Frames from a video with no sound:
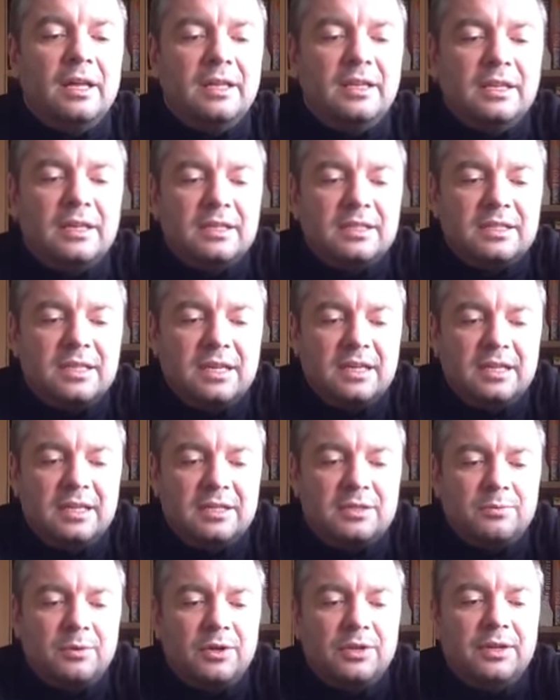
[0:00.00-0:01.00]
you can see in
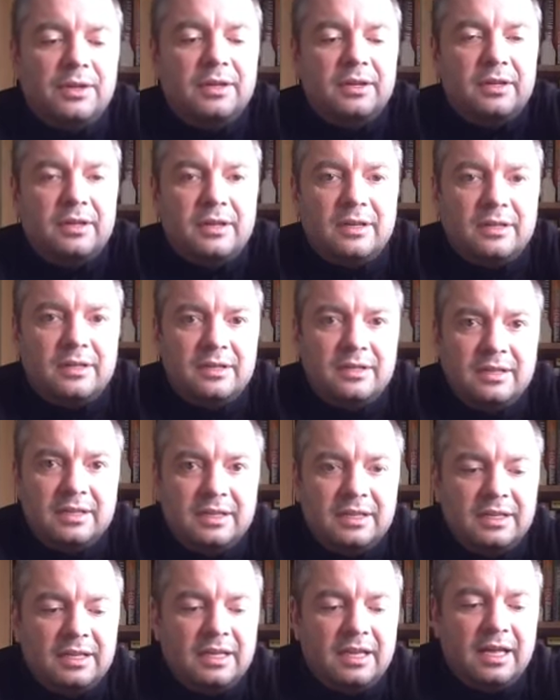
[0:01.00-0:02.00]
this one,
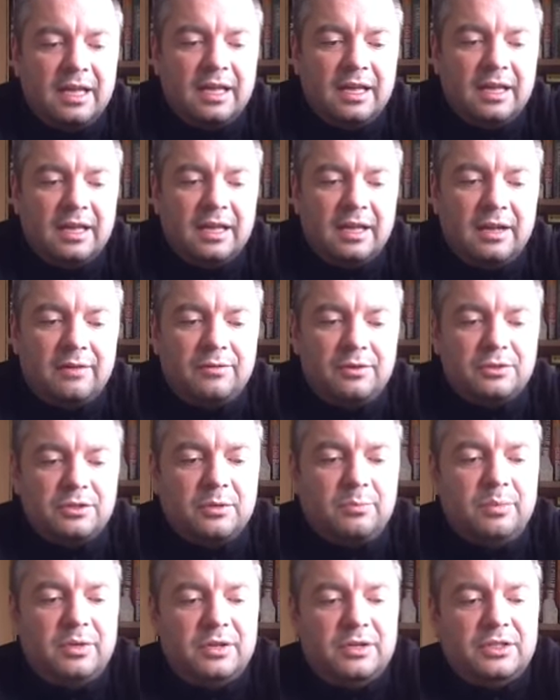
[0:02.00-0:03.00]
I've also
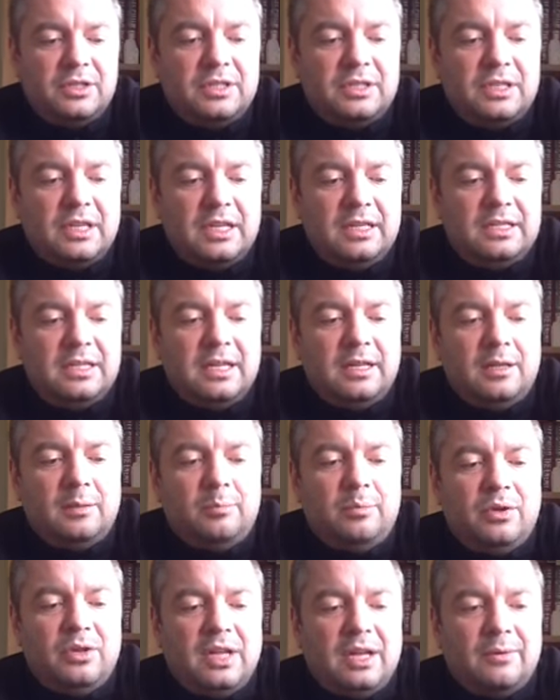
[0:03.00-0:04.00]
purchased these little
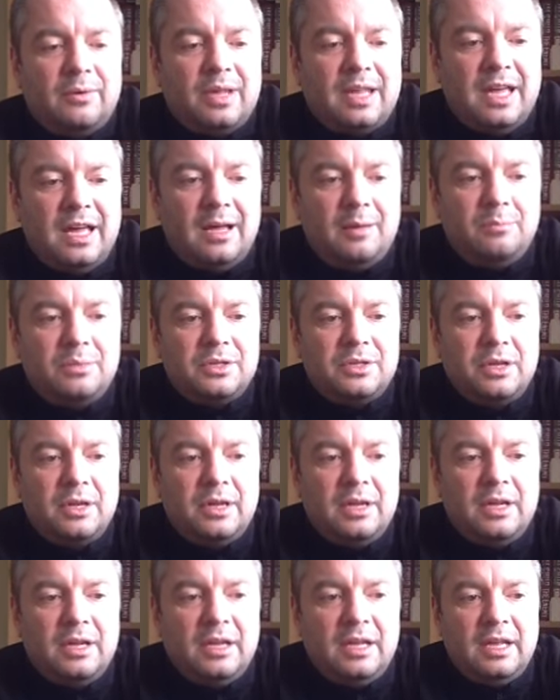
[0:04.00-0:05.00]
pull-out caps
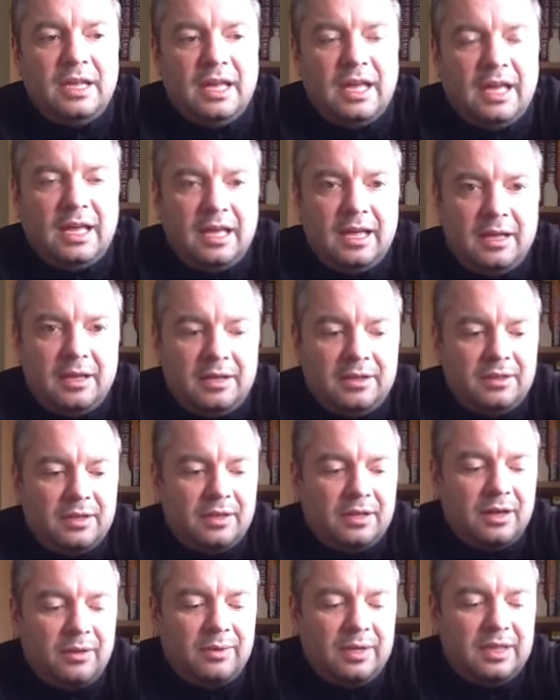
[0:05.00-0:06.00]
that
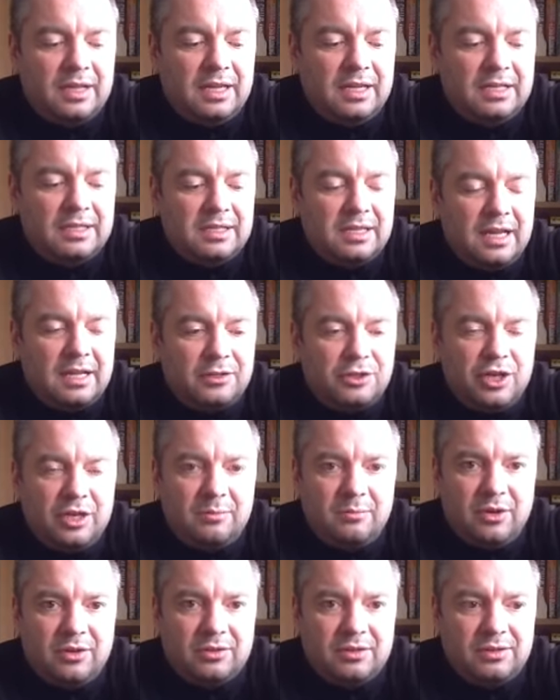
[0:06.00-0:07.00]
go in these Nalgene
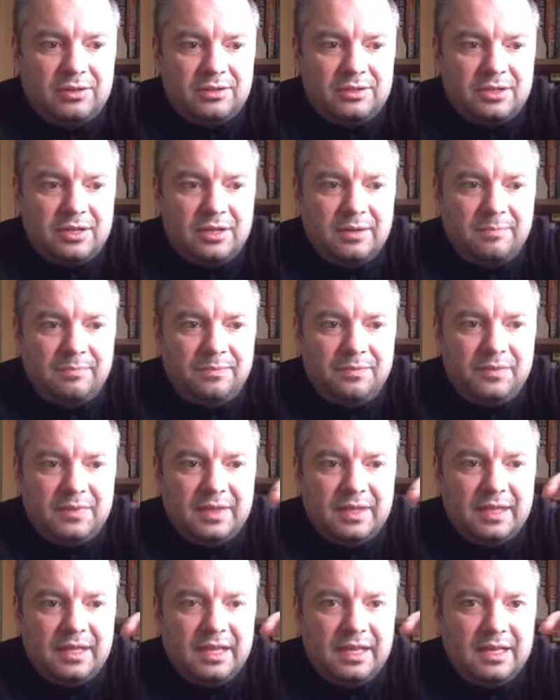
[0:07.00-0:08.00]
bottles.
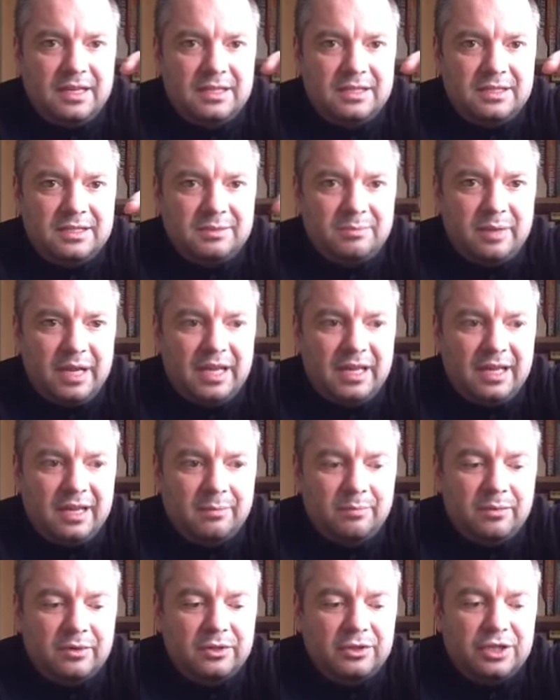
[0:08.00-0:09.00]
These make
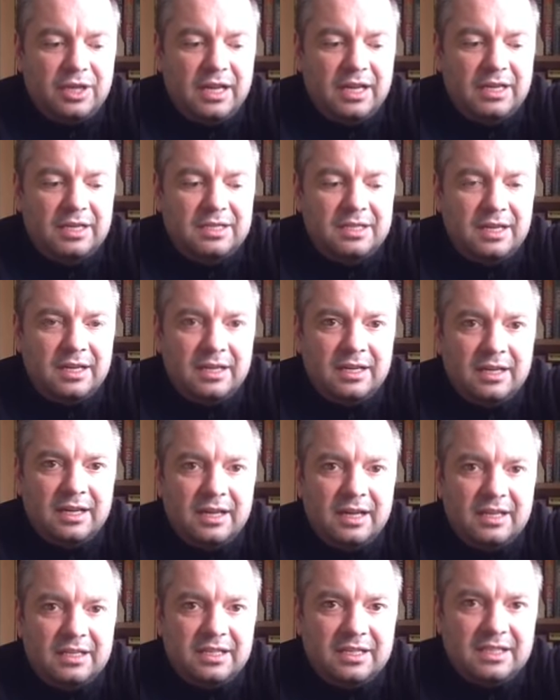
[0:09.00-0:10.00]
it much easier
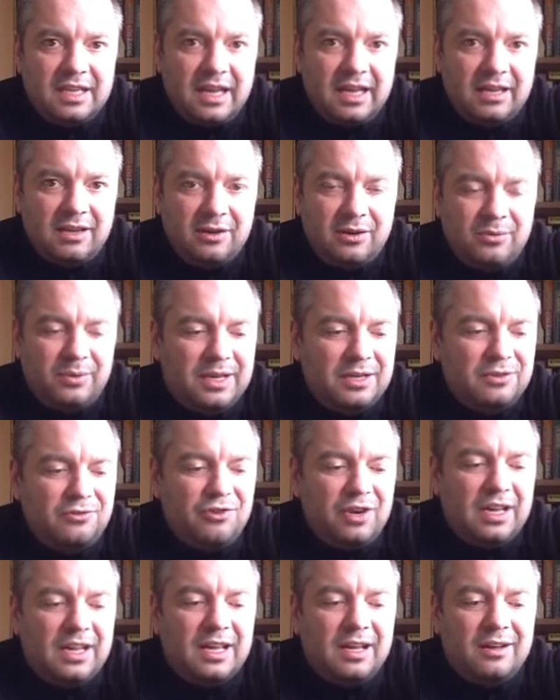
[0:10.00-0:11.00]
to take a quick
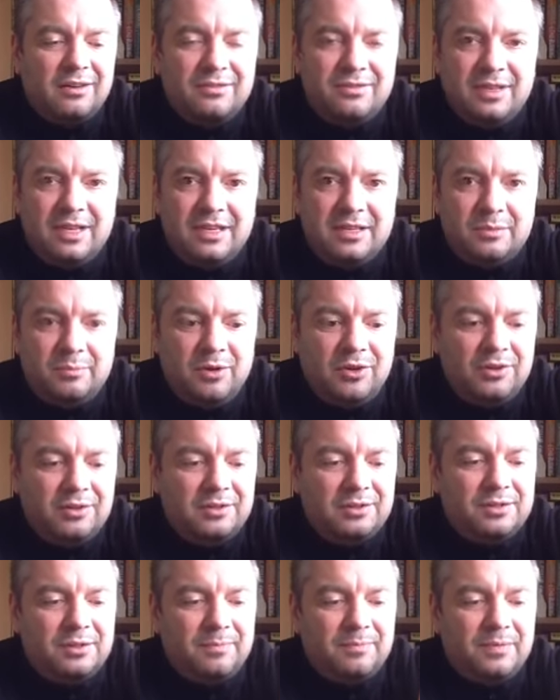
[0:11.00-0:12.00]
drink out of these
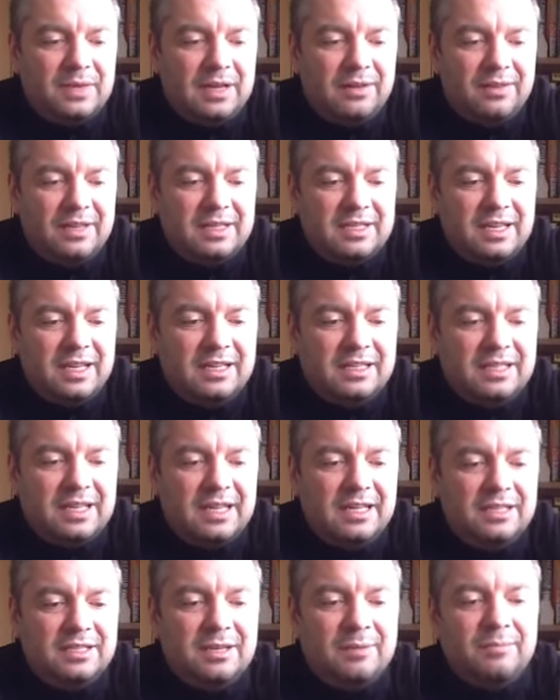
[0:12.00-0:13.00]
bottles, or these
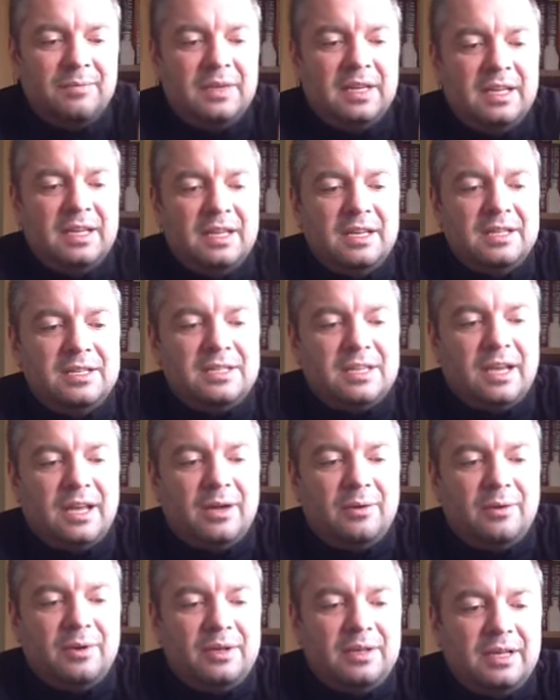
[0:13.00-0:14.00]
canteens. So I
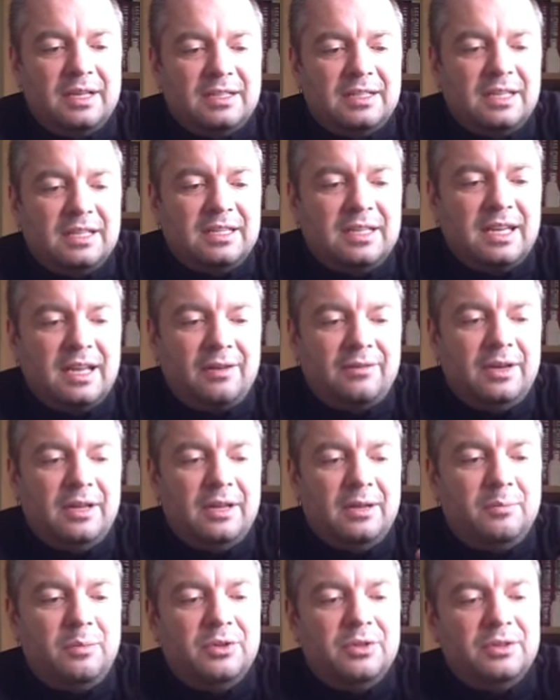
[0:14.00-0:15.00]
tend to
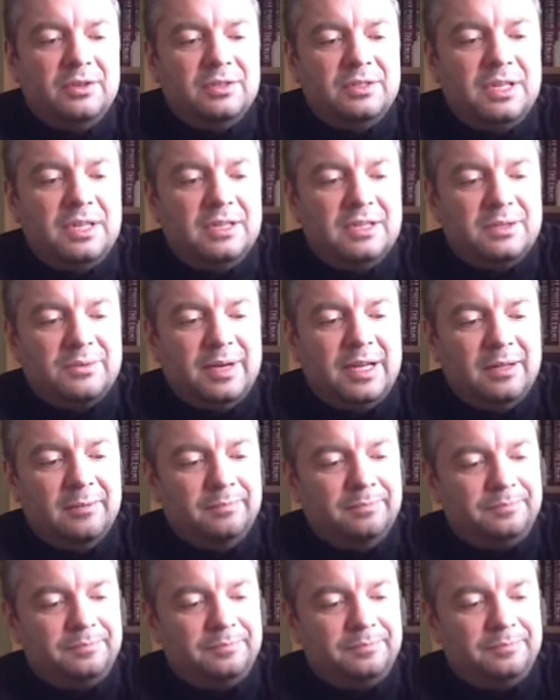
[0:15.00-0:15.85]
put those in as well.